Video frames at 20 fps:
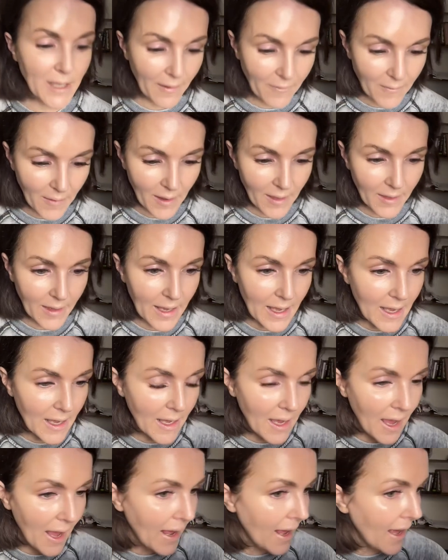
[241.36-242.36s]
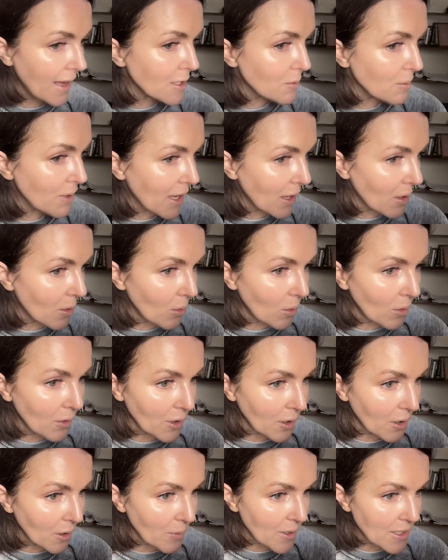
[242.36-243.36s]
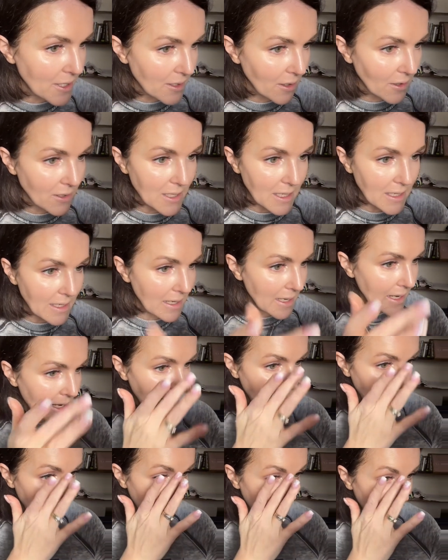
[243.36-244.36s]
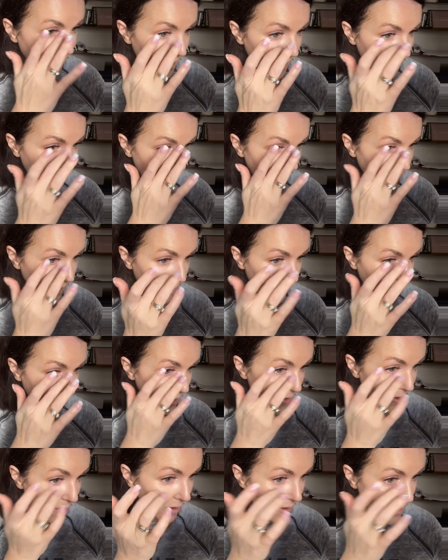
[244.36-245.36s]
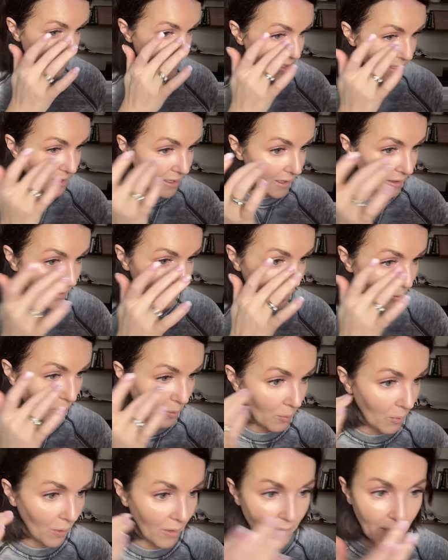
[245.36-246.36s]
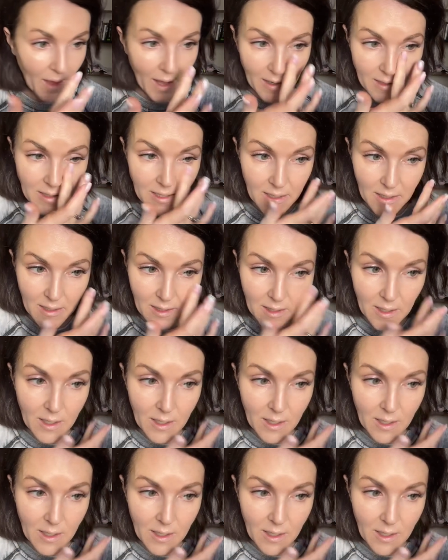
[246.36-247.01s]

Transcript: definitely, as we get older, we start to need a little bit more of that.